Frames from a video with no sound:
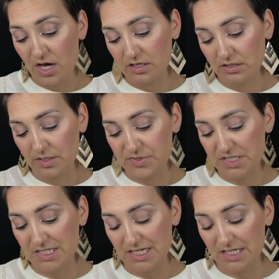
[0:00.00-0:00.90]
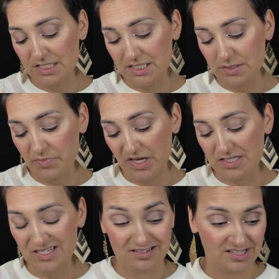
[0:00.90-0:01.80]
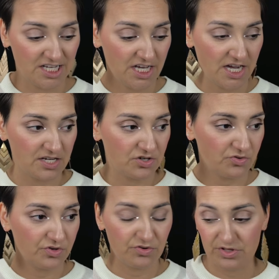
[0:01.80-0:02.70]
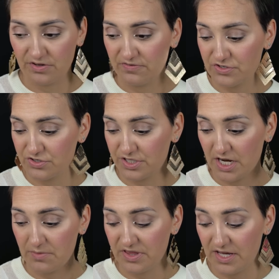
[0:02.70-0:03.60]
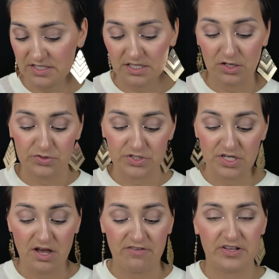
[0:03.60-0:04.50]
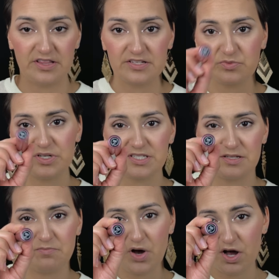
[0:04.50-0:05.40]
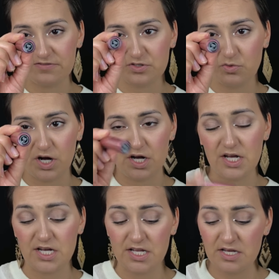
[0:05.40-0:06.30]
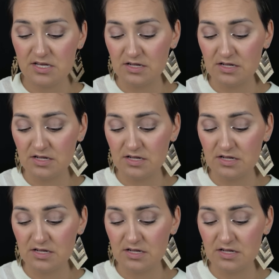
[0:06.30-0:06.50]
lipsticks, basically. I don't know the official name, but that's close enough, and this one is in Mauve Squad.